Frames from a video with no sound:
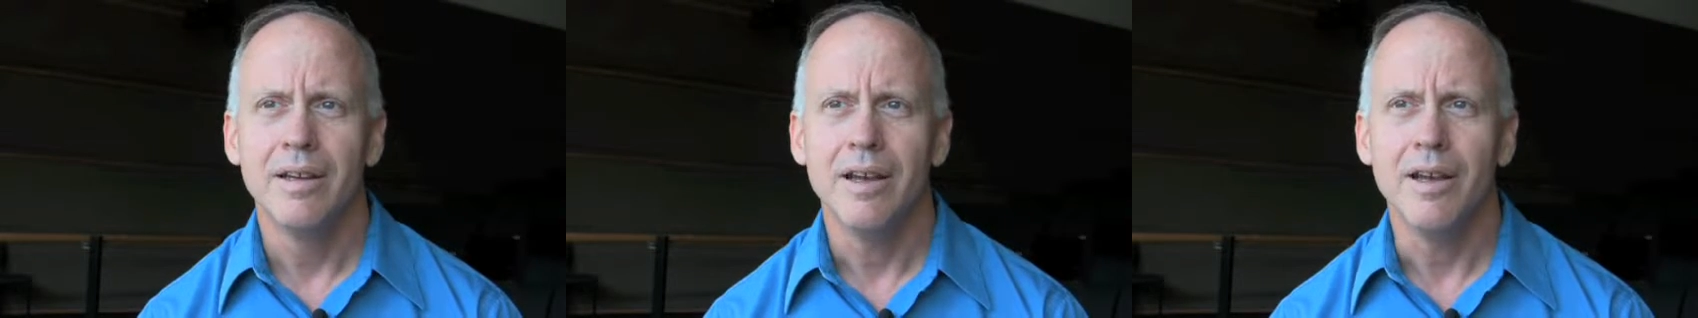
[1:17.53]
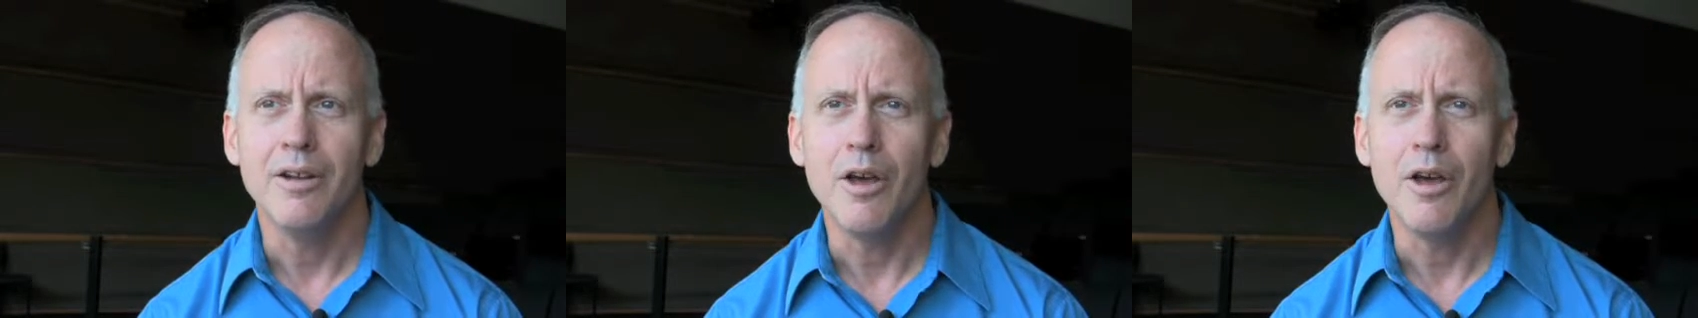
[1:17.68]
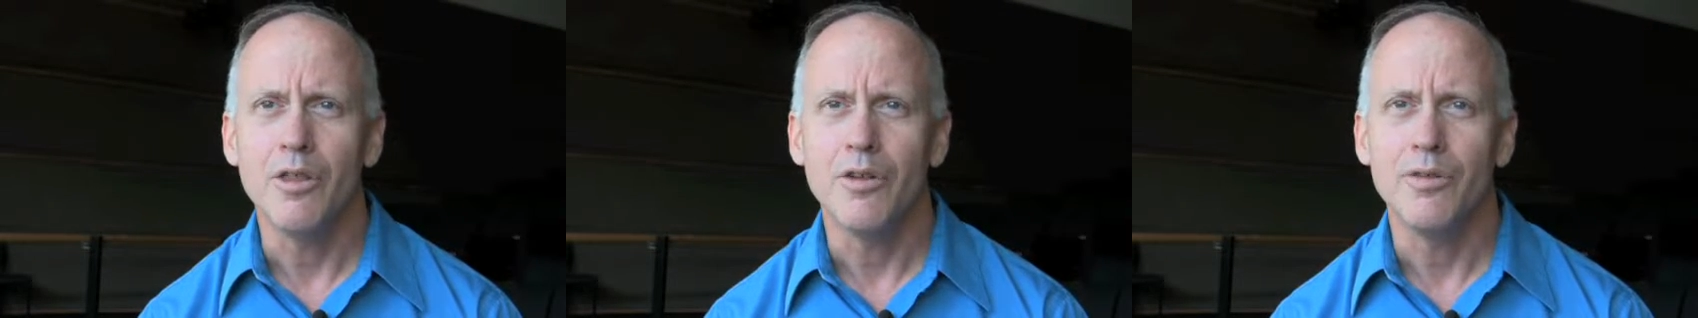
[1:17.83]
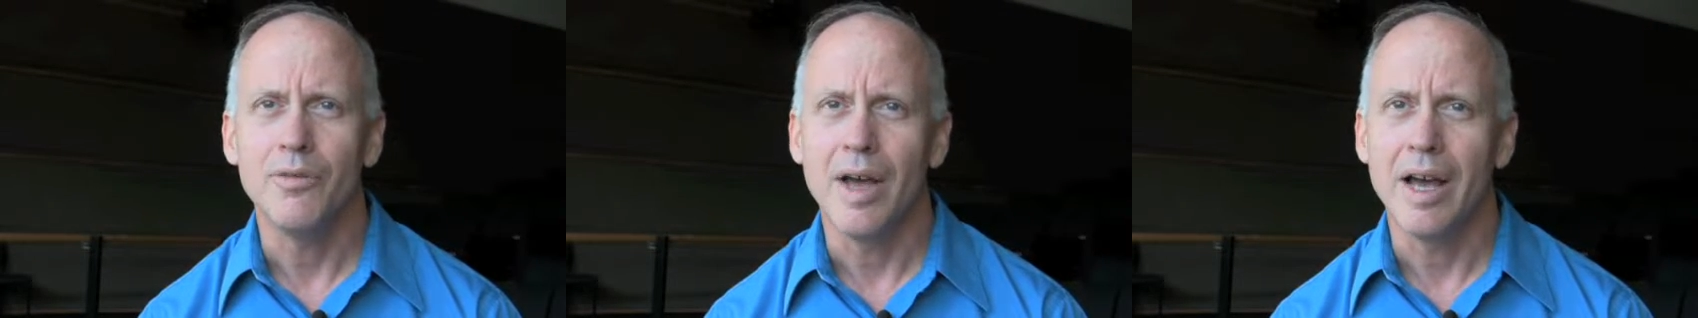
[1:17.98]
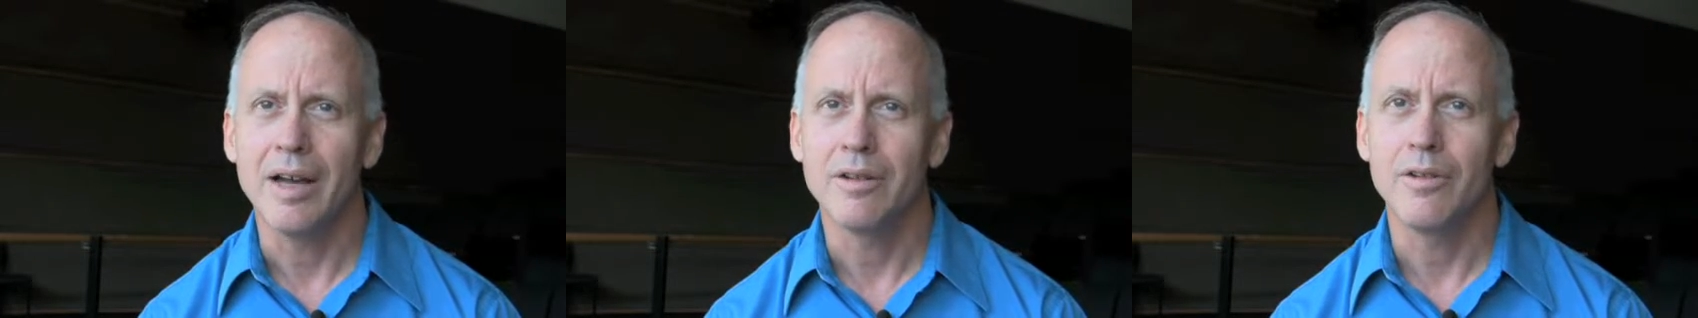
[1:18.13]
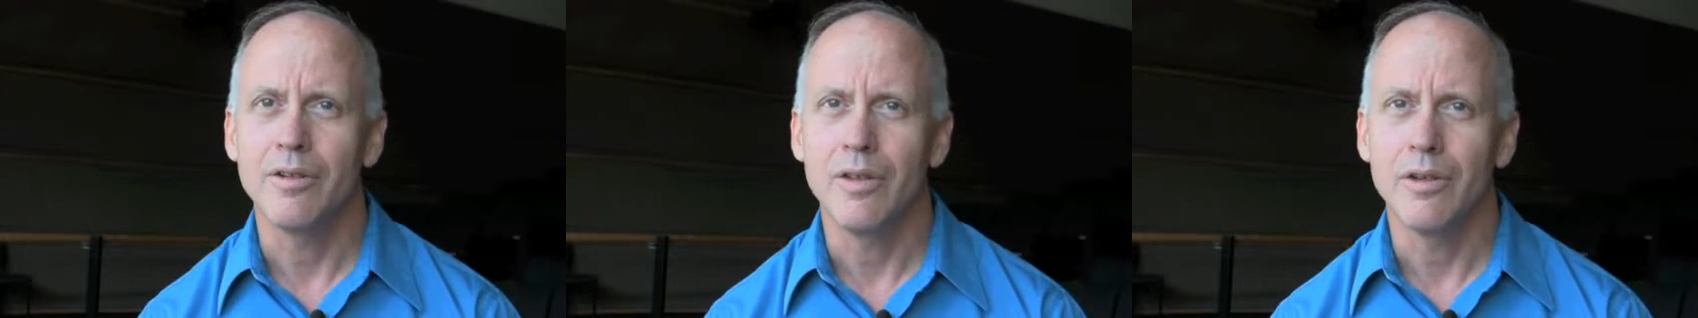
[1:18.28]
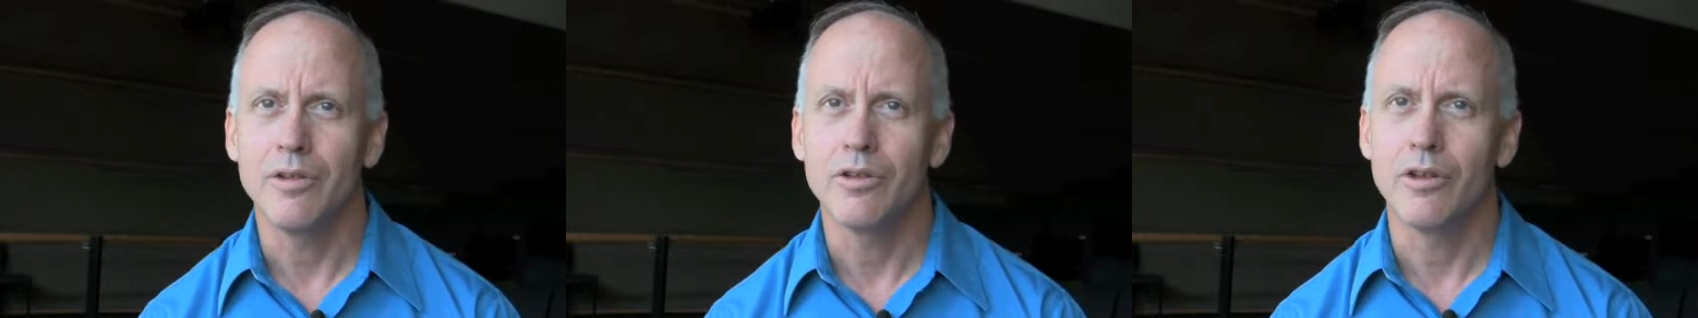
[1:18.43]
another
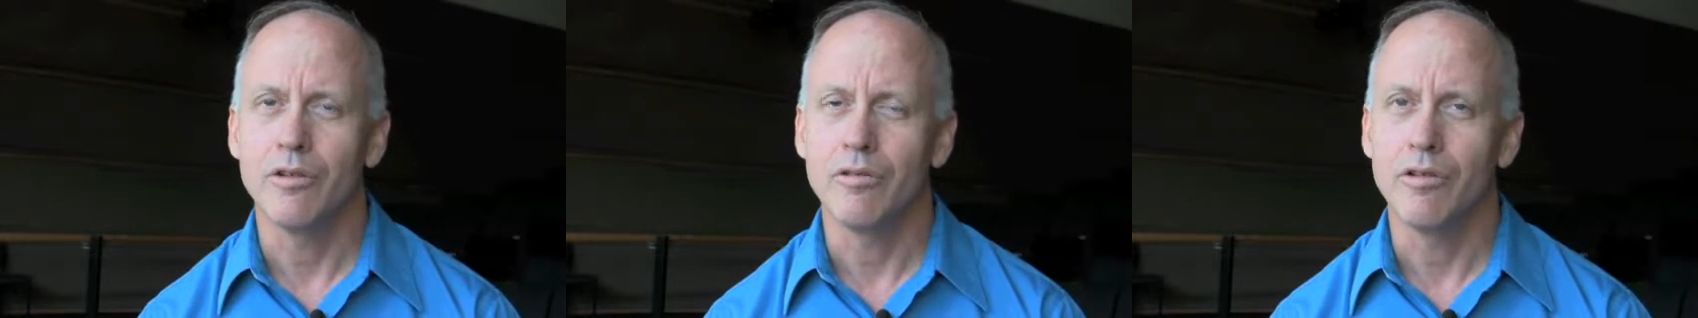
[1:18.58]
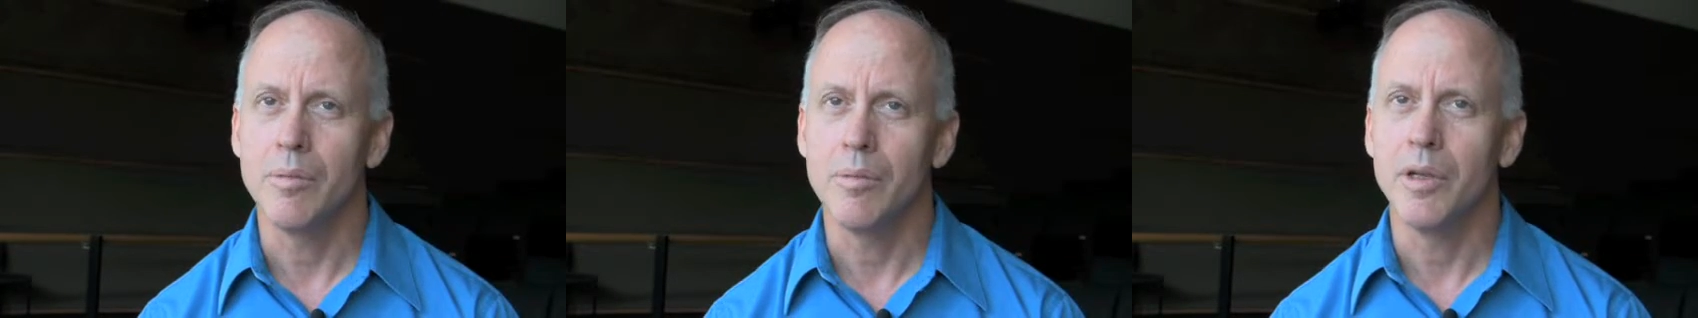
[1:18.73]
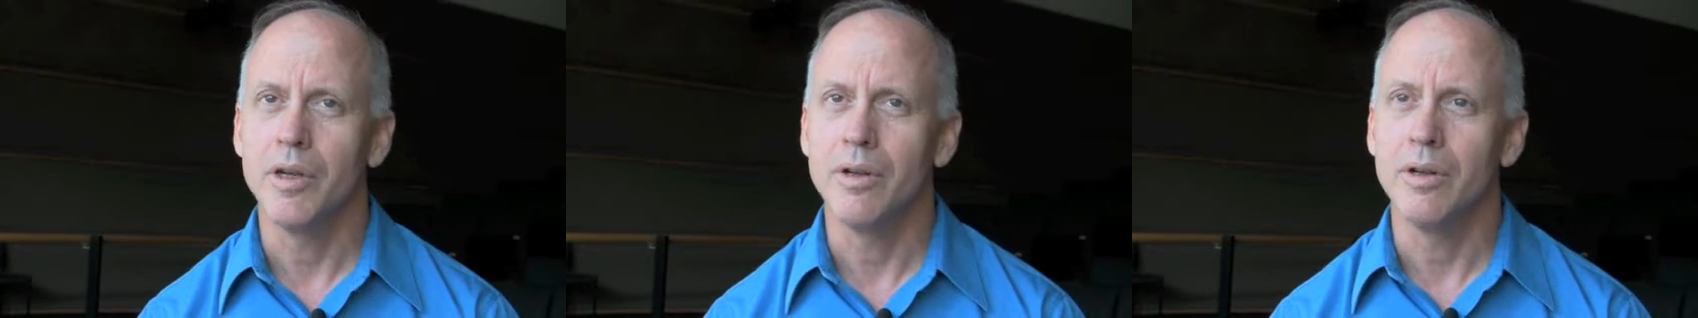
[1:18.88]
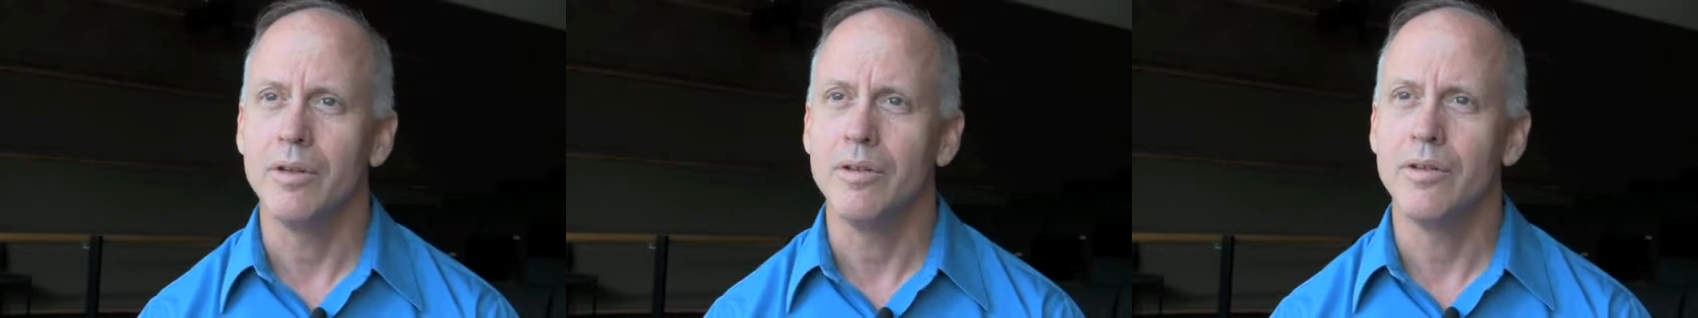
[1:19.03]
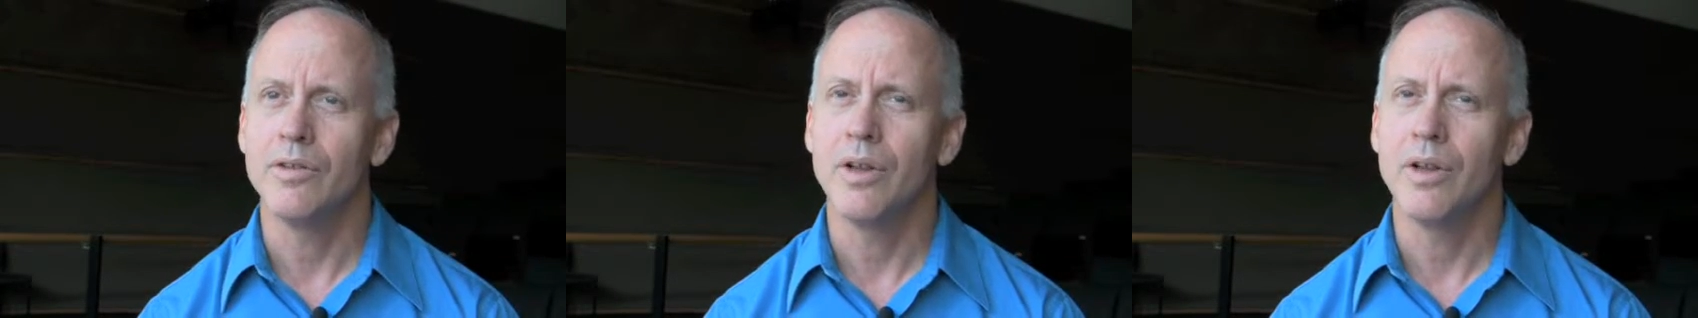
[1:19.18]
factor that's contributed.